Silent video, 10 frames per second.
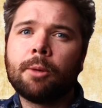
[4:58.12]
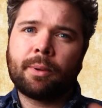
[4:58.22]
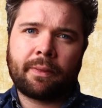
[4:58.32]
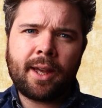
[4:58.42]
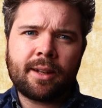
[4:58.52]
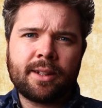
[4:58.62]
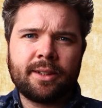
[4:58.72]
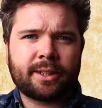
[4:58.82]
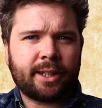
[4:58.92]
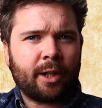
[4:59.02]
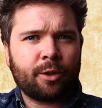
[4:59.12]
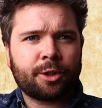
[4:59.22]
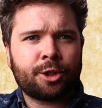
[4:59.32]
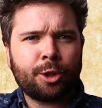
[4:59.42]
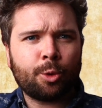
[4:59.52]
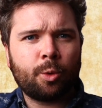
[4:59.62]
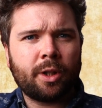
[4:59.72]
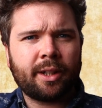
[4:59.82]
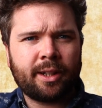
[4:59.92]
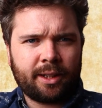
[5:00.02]
But then in scenario
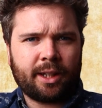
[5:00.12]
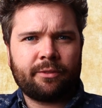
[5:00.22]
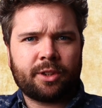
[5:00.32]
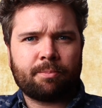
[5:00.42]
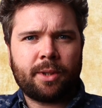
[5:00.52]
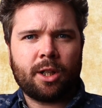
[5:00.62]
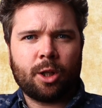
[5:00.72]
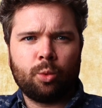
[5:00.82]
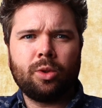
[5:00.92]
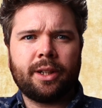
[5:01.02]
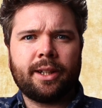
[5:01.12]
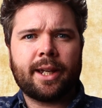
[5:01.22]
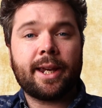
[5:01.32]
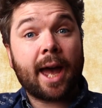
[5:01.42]
2, he gives me only a